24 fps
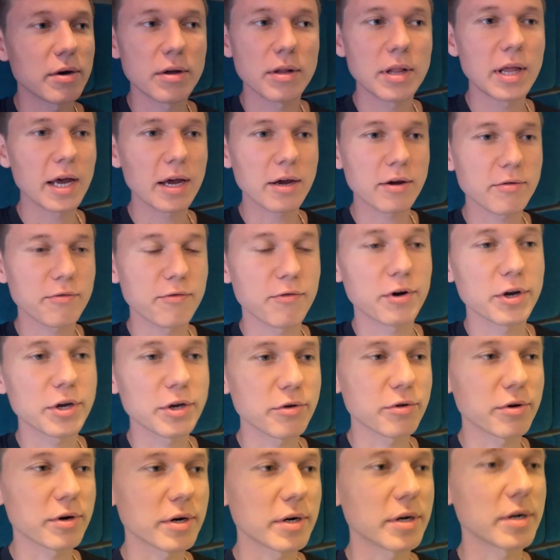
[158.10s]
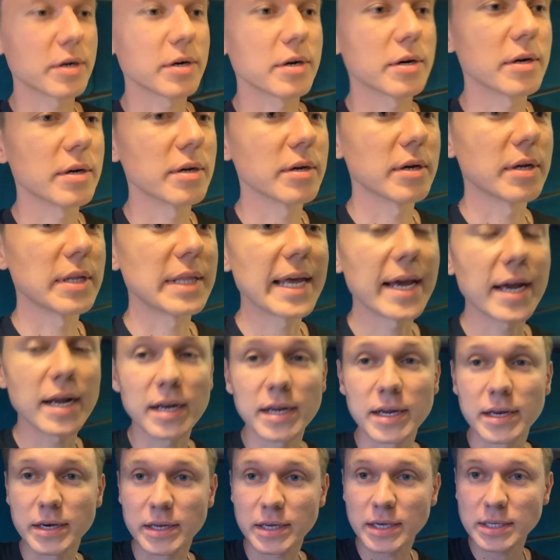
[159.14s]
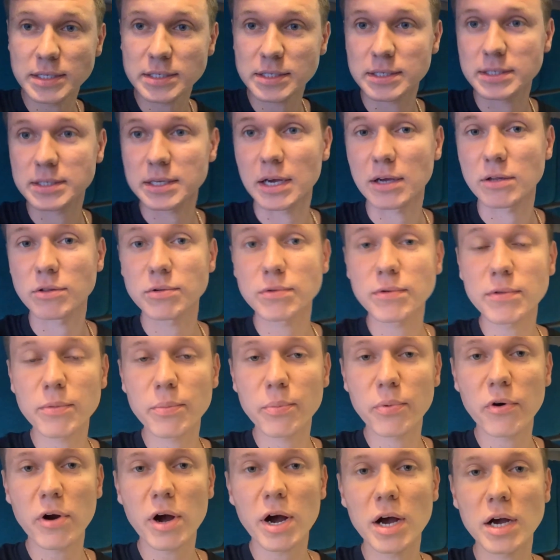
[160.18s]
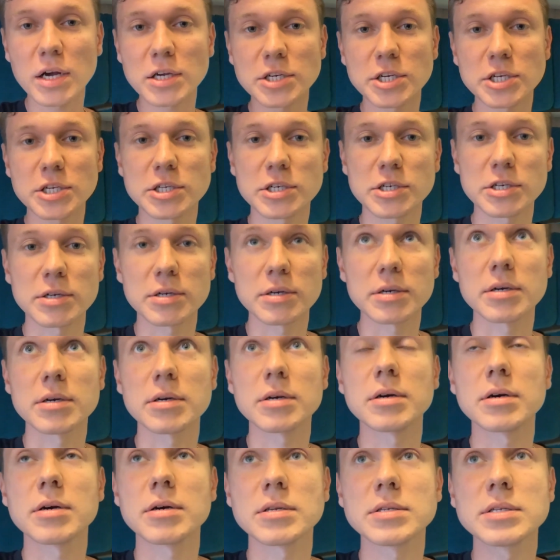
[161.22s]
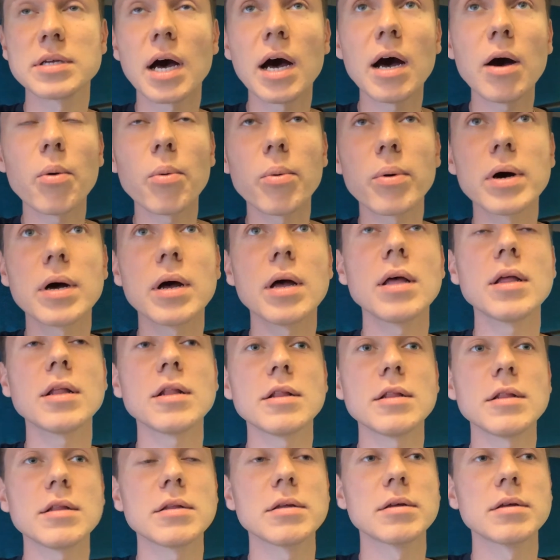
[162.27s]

like for your daily needs, it's like toothbrush, towel,